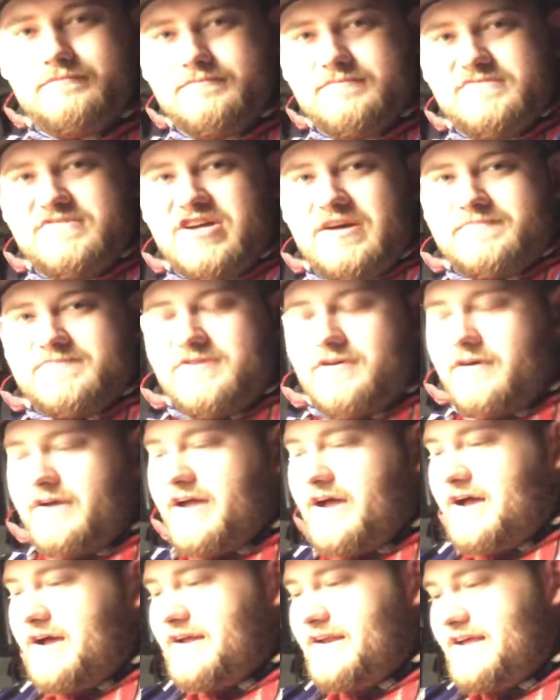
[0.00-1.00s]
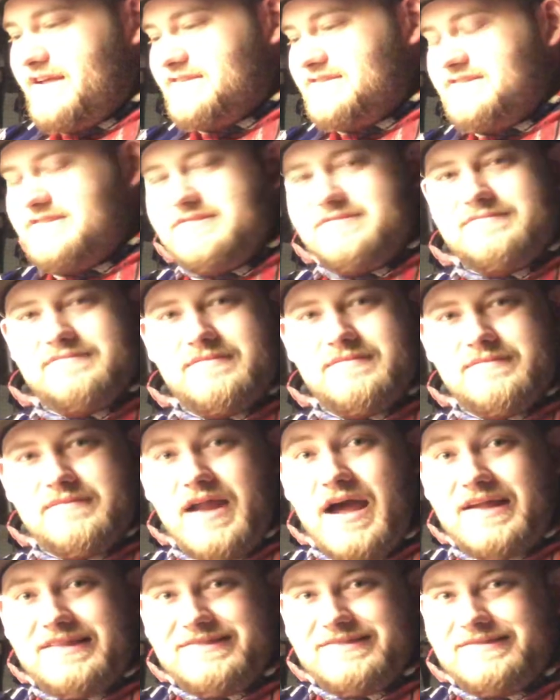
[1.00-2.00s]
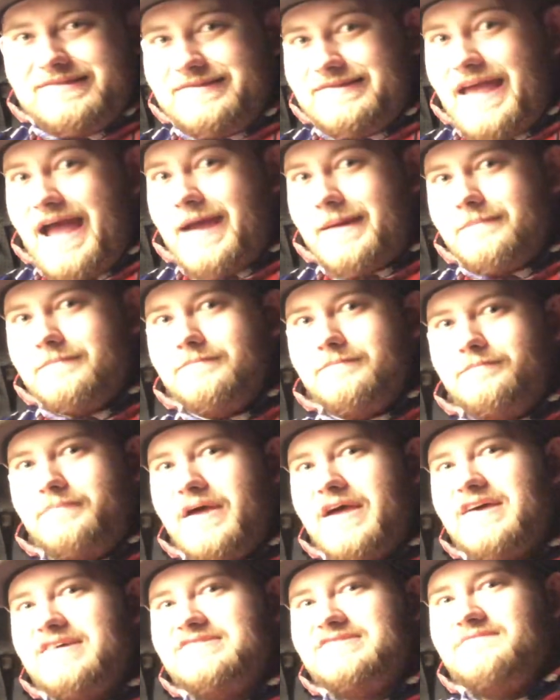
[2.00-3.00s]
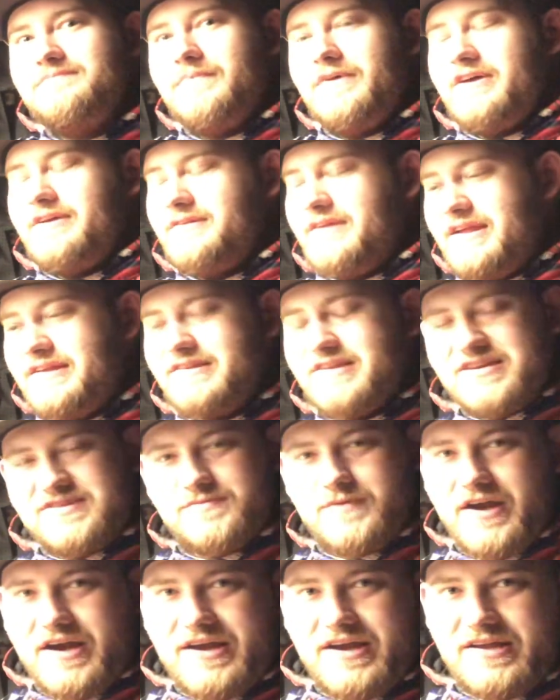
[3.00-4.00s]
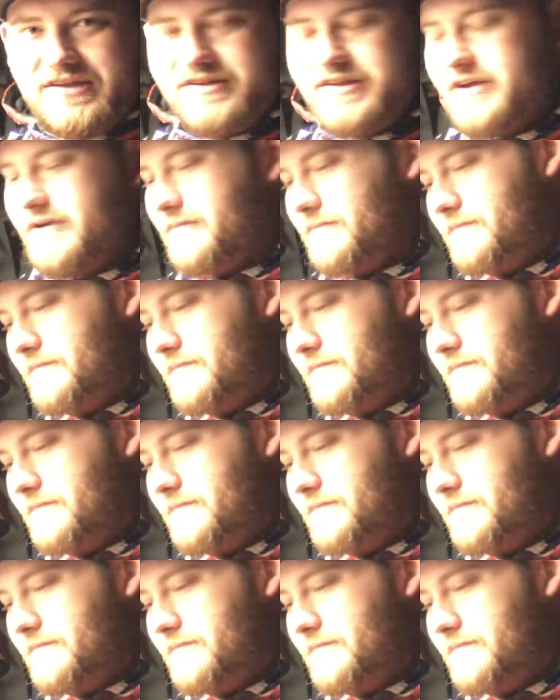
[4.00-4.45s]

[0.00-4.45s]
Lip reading: chop saw I got, it's not that best, but it does what I need to do.